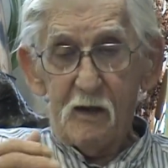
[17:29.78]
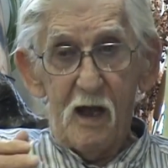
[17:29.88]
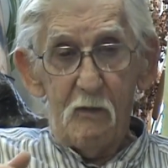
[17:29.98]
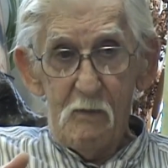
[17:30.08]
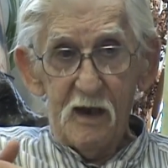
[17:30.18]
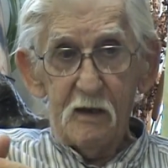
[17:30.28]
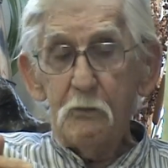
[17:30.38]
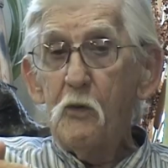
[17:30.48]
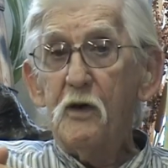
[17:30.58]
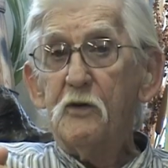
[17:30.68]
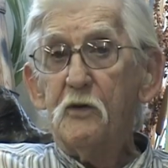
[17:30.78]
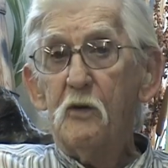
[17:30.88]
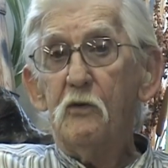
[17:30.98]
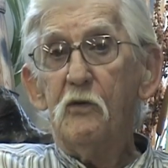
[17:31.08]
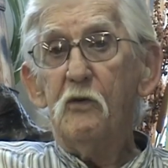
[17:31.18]
I'll make it a point to
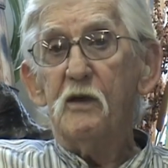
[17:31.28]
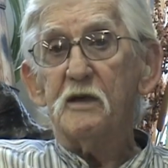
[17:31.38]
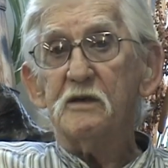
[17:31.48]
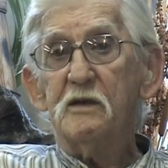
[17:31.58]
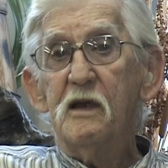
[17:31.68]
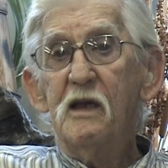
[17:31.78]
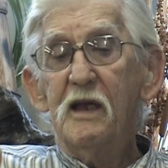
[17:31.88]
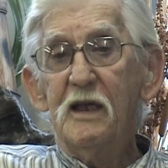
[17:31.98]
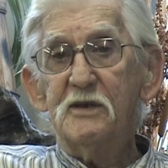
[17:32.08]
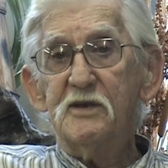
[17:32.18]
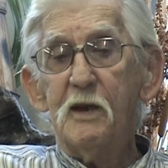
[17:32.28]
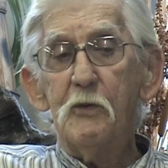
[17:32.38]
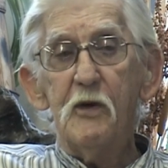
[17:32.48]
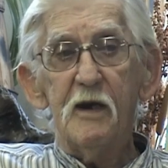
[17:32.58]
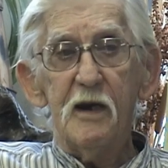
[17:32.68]
go through this and
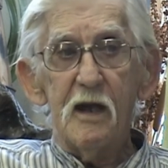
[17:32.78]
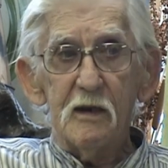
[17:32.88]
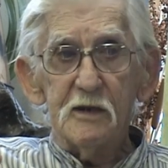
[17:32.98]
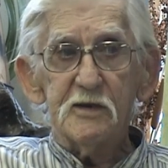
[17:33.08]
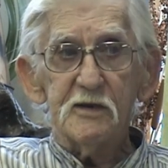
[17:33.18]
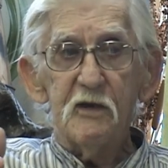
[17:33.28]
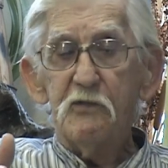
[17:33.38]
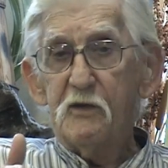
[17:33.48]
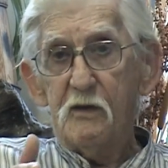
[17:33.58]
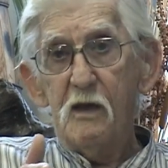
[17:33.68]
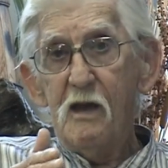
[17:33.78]
separate it out, and stuff that